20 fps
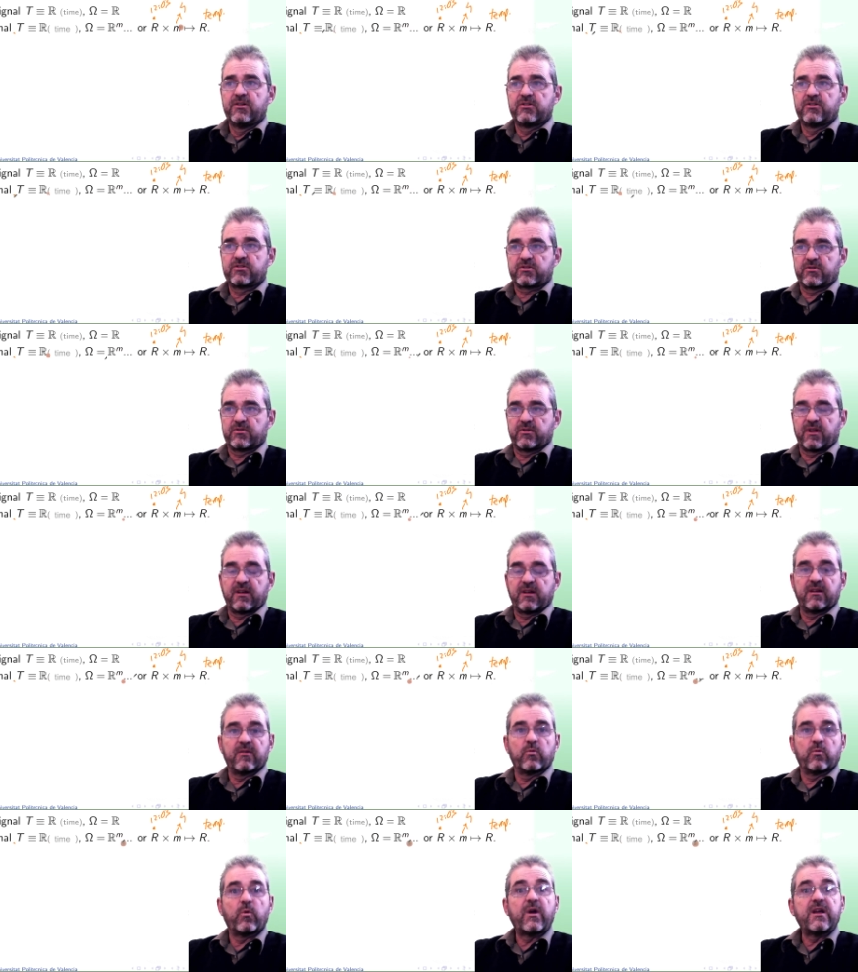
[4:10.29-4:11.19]
So
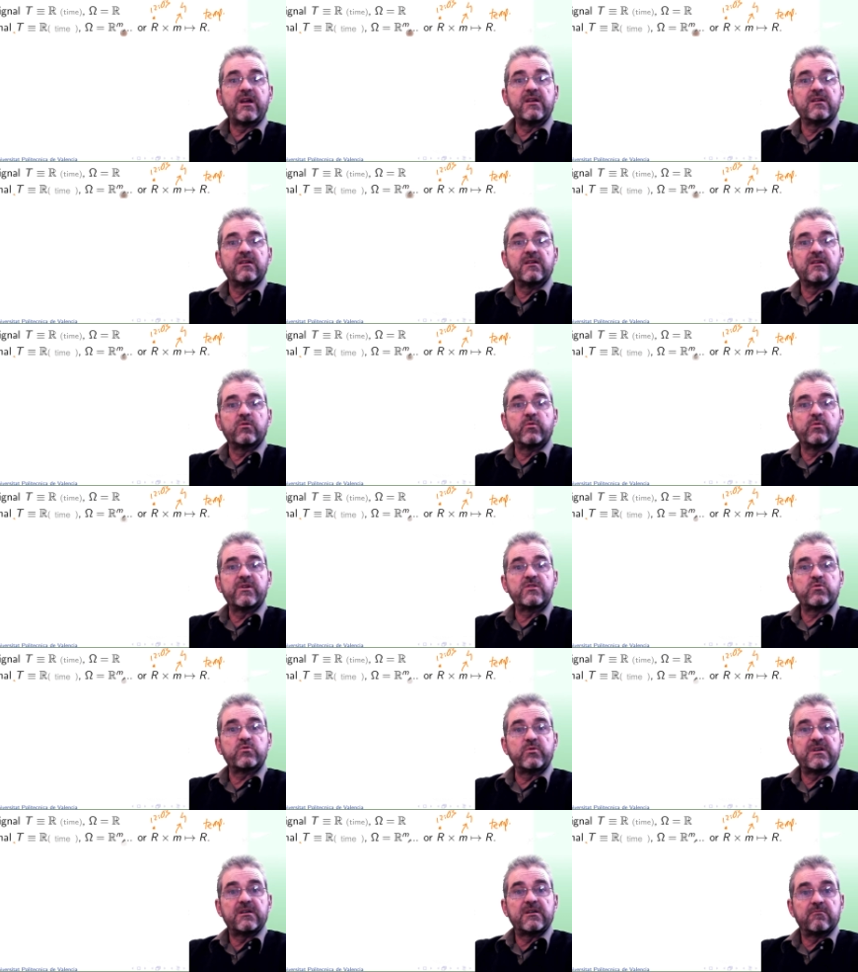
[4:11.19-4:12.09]
the way in
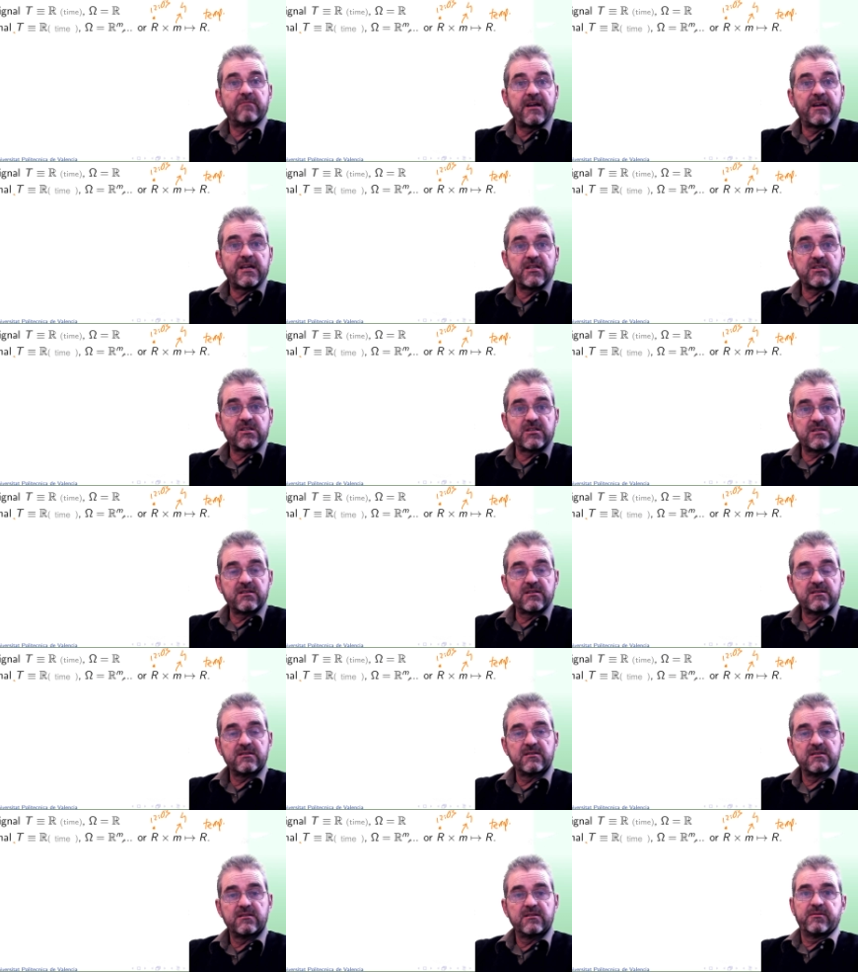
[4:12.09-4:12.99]
which we arrange
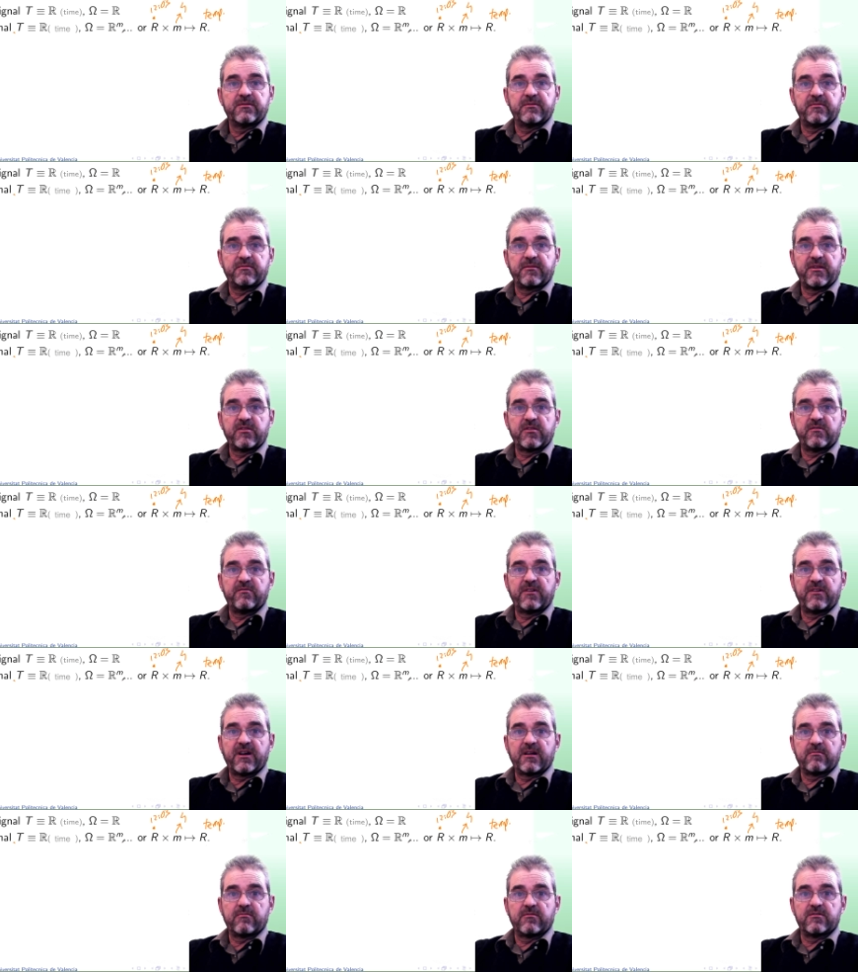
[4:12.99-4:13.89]
the random
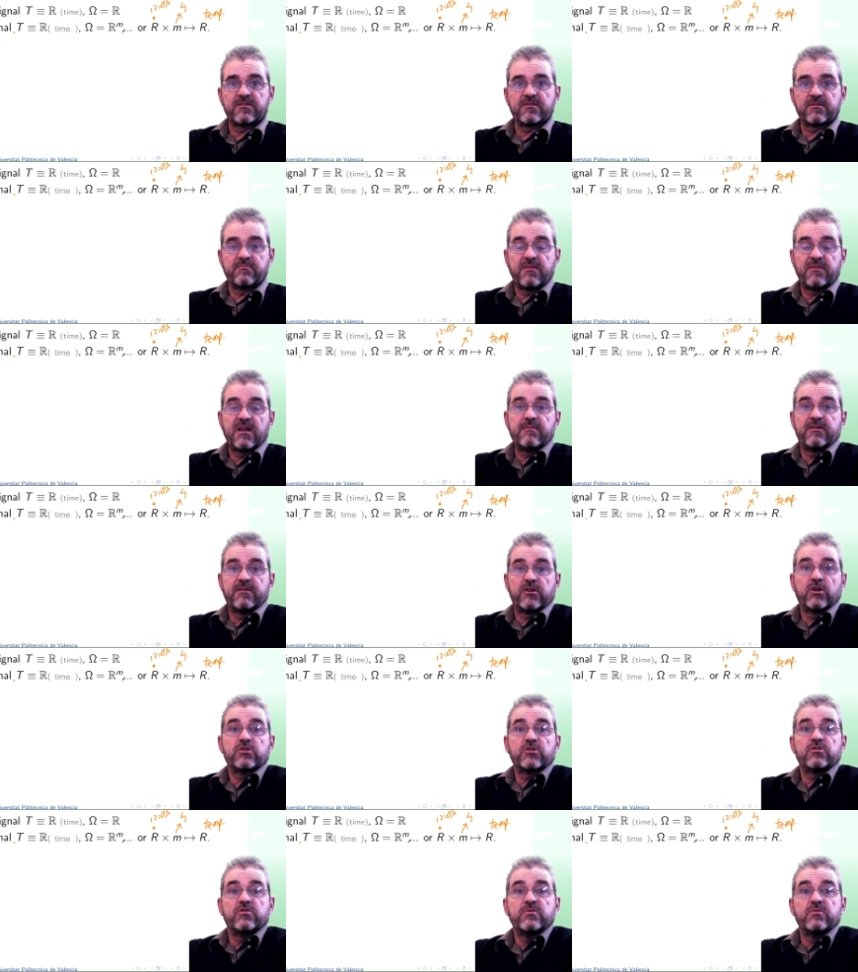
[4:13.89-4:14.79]
variables may be
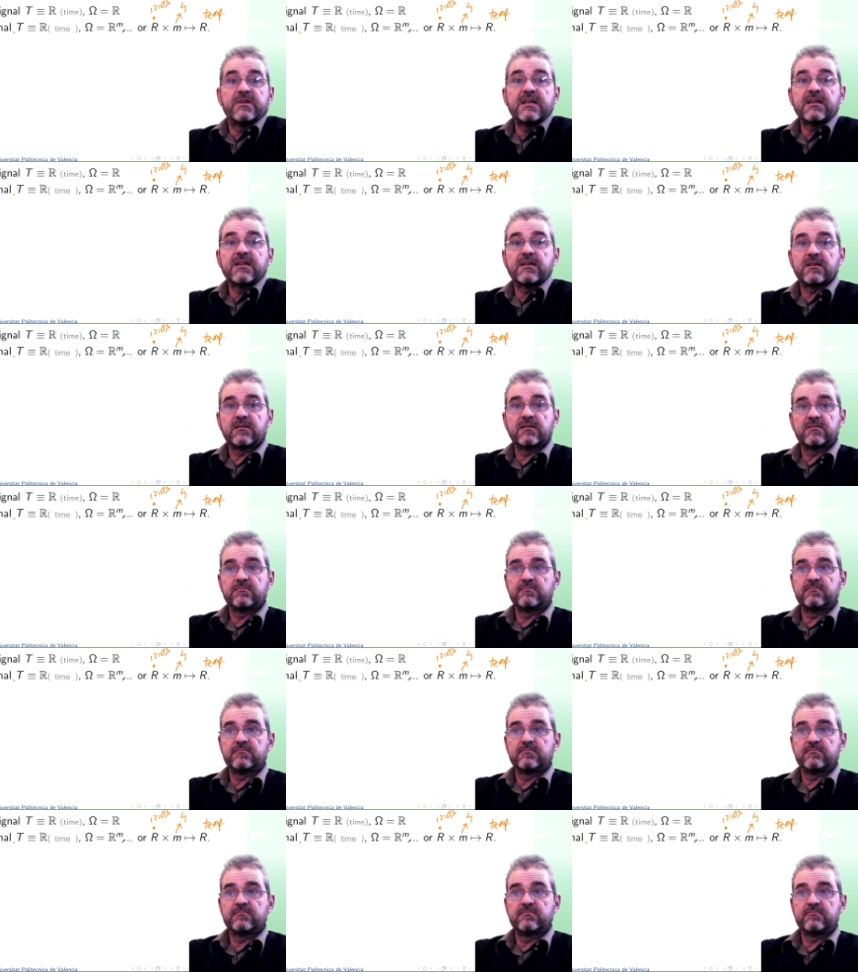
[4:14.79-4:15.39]
not unique.